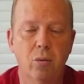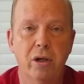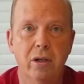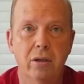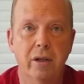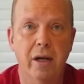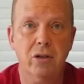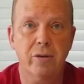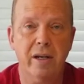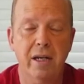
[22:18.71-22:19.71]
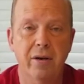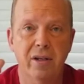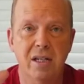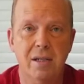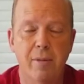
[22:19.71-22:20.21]
working on their house right now and
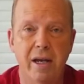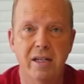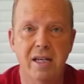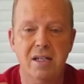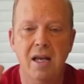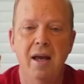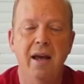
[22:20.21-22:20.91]
need some ideas.